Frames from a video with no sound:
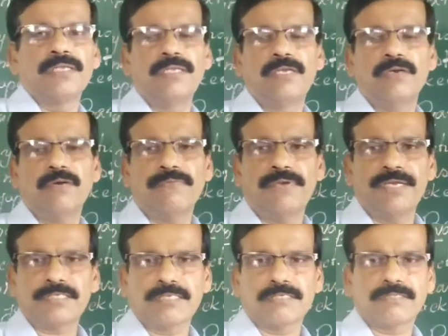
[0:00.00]
League of
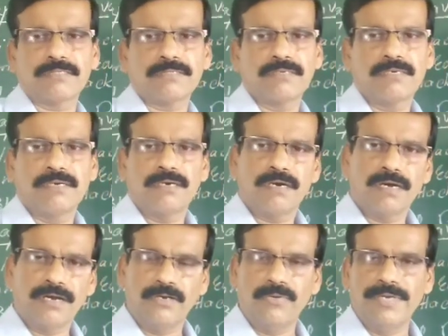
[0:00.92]
Nations
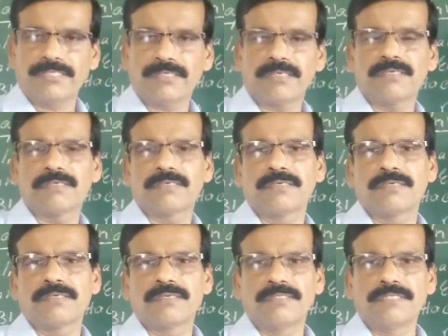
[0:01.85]

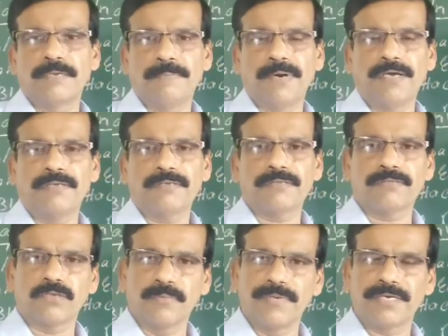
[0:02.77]
advised
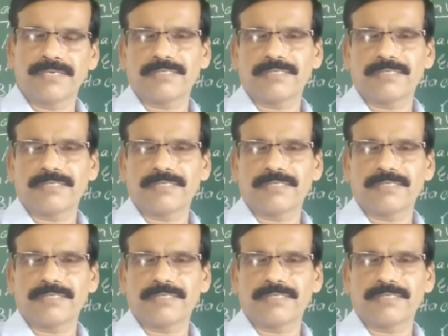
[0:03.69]
Japan to be